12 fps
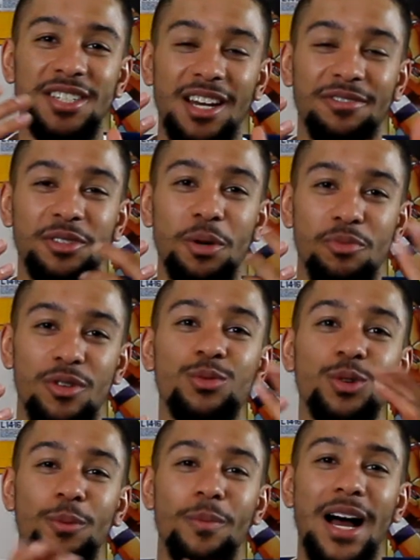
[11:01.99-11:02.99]
stuff in the
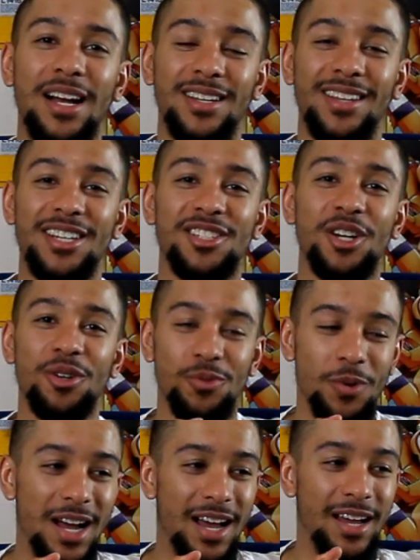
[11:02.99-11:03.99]
prequel manga that
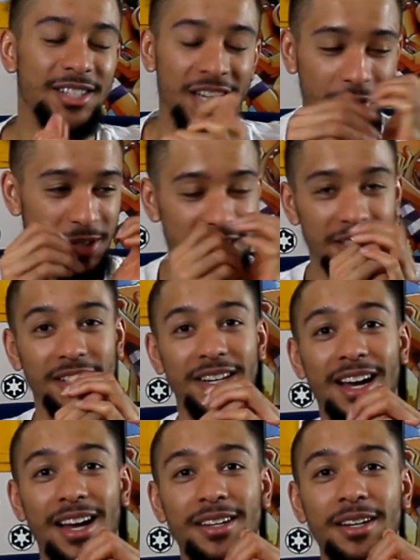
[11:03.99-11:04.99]
shows why Chelsea should have
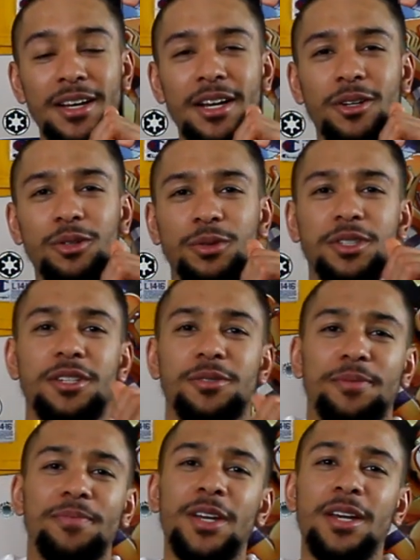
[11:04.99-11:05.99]
died. Oh,
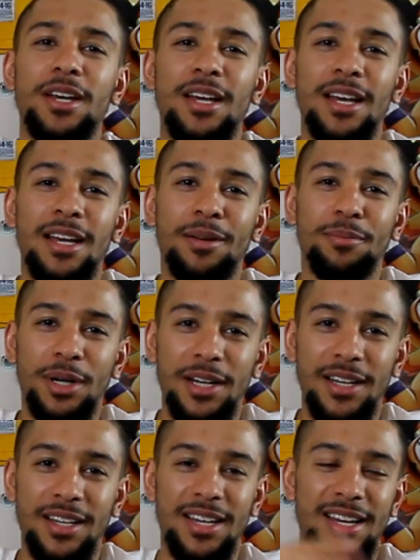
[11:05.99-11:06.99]
excuse me.
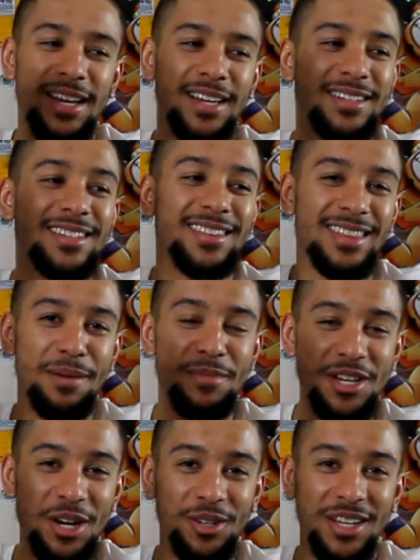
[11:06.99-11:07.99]
But let
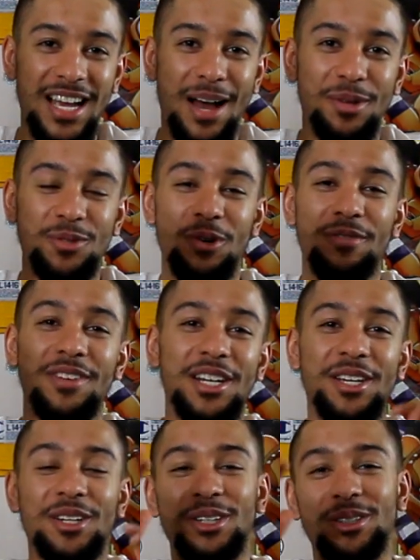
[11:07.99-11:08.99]
me know in the comments what
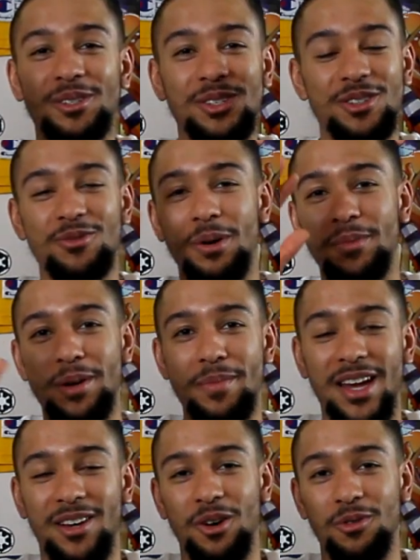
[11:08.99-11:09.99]
videos you want me to
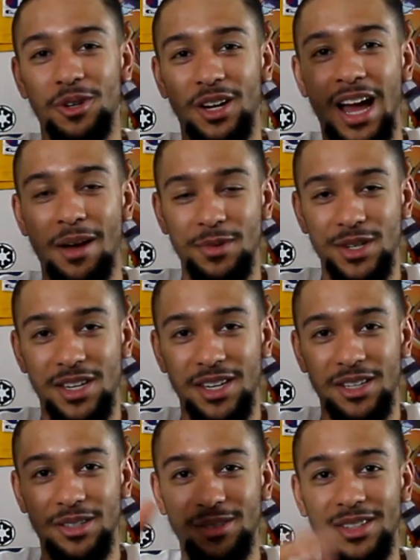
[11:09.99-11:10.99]
make over Akame ga
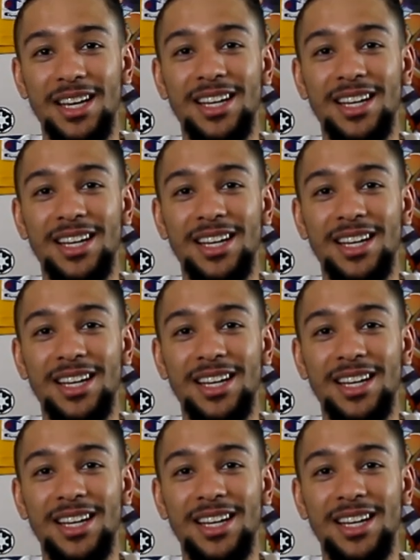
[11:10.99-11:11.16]
Kill.